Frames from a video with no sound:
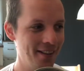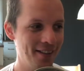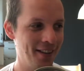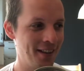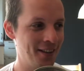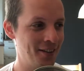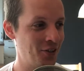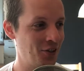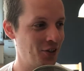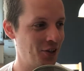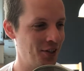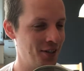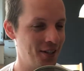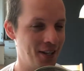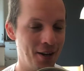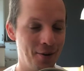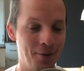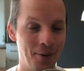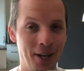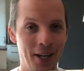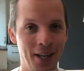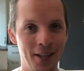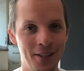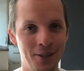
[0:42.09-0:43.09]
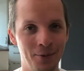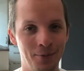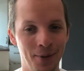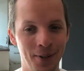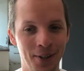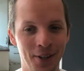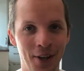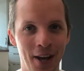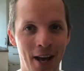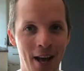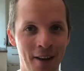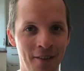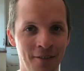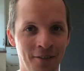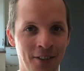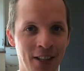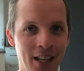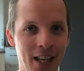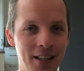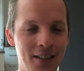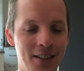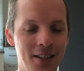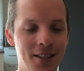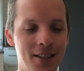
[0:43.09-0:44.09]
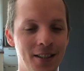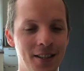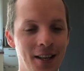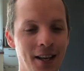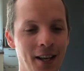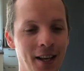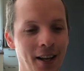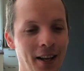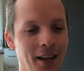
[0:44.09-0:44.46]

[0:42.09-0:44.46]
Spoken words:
That's just how it is when you have kids.